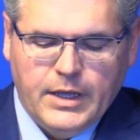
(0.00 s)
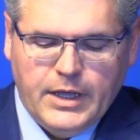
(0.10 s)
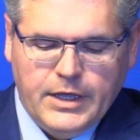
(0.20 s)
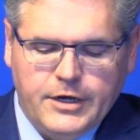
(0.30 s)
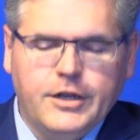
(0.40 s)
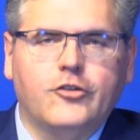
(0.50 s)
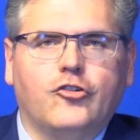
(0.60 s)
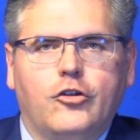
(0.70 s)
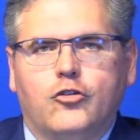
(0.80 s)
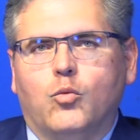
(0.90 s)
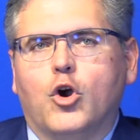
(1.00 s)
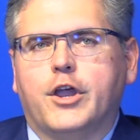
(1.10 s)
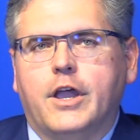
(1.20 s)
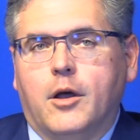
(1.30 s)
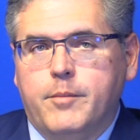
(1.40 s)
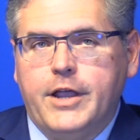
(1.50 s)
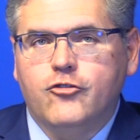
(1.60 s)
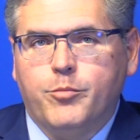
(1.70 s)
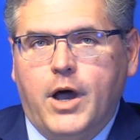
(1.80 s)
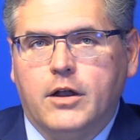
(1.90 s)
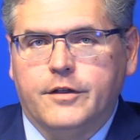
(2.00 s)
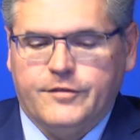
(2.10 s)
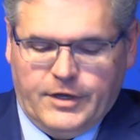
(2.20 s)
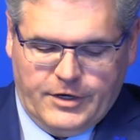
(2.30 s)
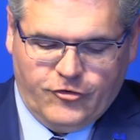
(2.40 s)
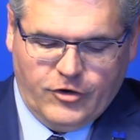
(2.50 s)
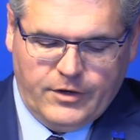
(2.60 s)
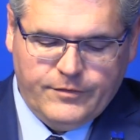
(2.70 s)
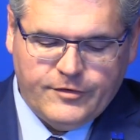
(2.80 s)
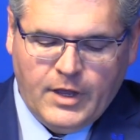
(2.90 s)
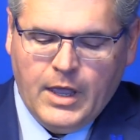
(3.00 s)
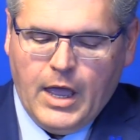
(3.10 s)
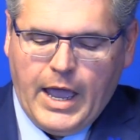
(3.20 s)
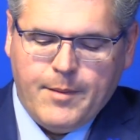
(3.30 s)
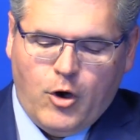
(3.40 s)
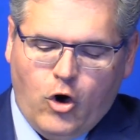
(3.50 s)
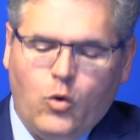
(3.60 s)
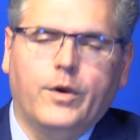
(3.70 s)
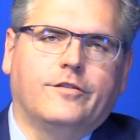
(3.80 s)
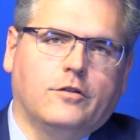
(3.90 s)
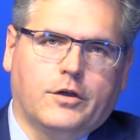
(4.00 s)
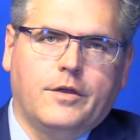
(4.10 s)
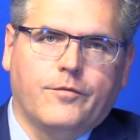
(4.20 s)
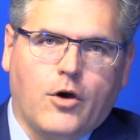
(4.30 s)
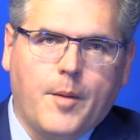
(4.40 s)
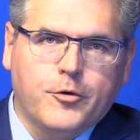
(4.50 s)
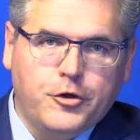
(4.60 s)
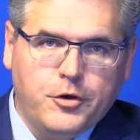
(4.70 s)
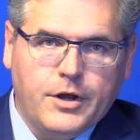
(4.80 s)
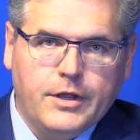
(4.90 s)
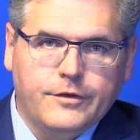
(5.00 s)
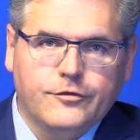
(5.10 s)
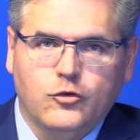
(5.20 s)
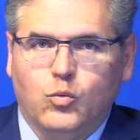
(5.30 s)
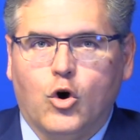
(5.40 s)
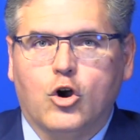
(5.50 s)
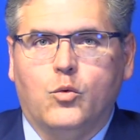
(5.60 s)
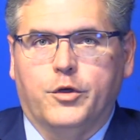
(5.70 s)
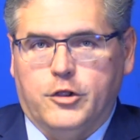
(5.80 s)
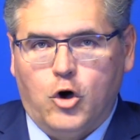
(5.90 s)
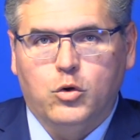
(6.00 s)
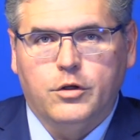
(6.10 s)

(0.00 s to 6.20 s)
In addition to working on major policy initiatives, I am always looking for opportunities to work with local